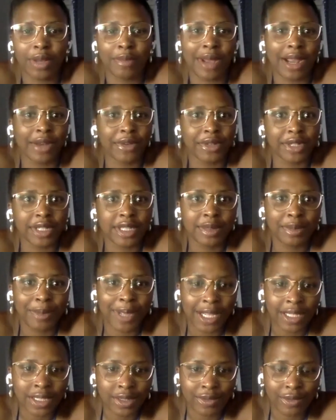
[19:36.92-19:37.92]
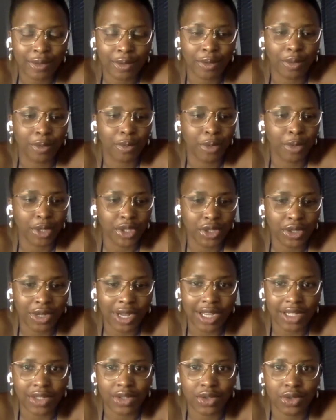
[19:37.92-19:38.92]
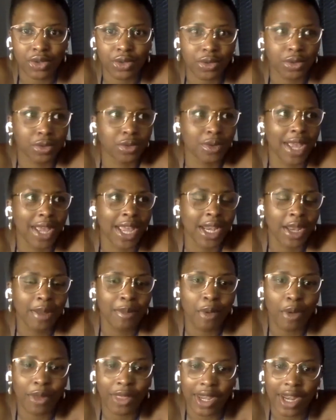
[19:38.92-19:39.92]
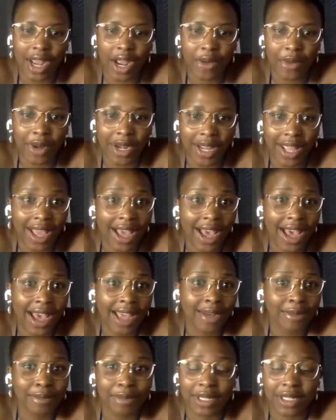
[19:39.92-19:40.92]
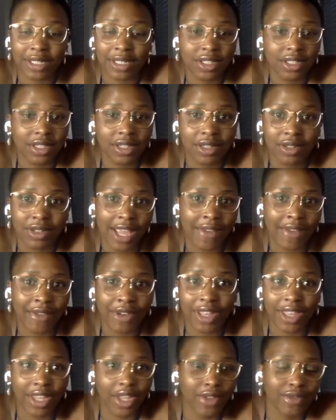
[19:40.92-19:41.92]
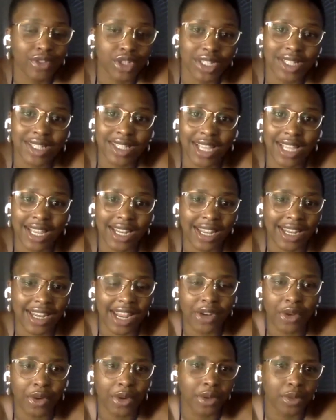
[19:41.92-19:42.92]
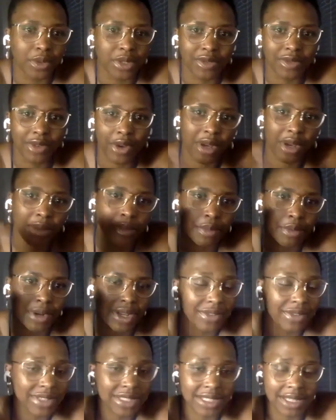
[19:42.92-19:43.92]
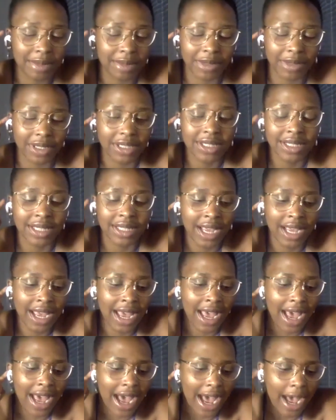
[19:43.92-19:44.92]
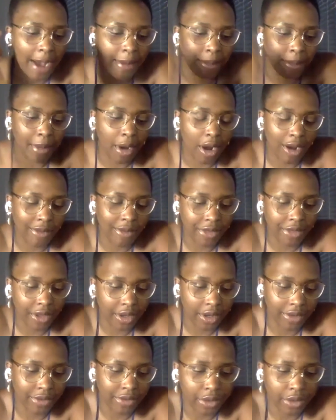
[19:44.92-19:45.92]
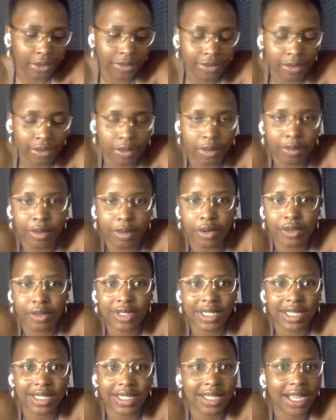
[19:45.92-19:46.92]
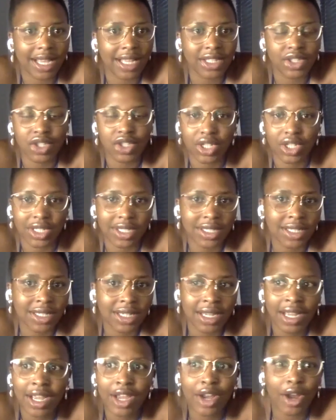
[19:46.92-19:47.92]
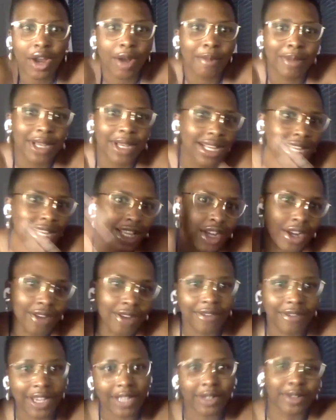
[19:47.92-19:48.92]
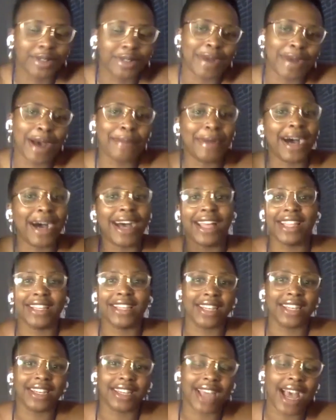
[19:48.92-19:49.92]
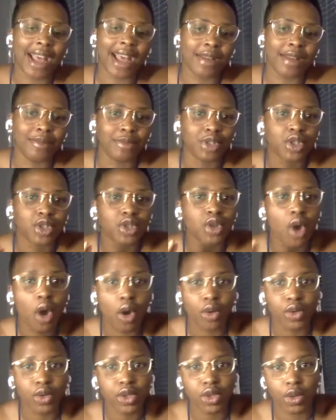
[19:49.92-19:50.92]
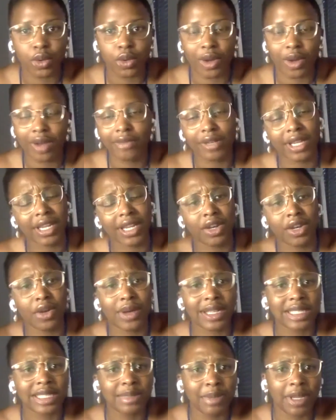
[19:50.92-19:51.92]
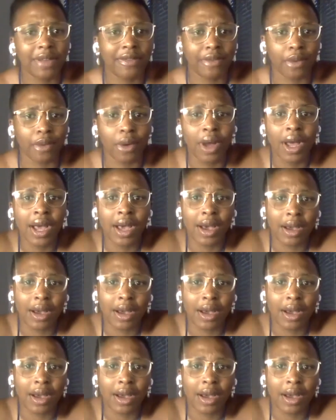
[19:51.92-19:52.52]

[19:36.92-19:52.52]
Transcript: in my respect for what you guys do any more than I already had. But everything you've just said, and I know it was very brief snippets of the overall process, has just completely confuddled my mind, and I am so grateful. And I know I speak for